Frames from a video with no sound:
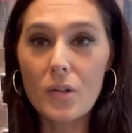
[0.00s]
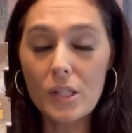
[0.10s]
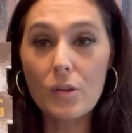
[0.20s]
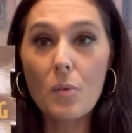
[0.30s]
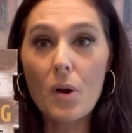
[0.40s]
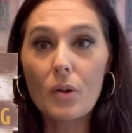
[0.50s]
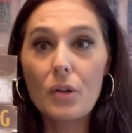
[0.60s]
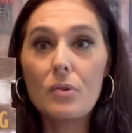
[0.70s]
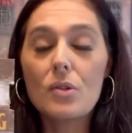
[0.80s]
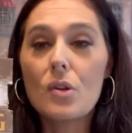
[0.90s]
crystal ball on
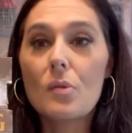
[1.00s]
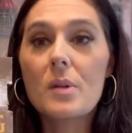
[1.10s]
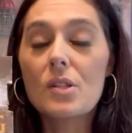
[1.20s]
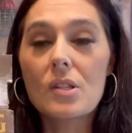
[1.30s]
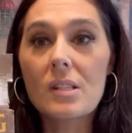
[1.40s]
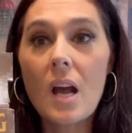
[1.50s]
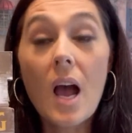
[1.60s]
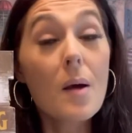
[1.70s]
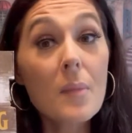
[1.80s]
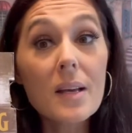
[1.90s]
YouTube is just a
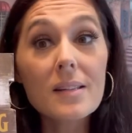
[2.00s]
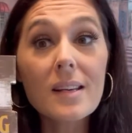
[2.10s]
hot mess.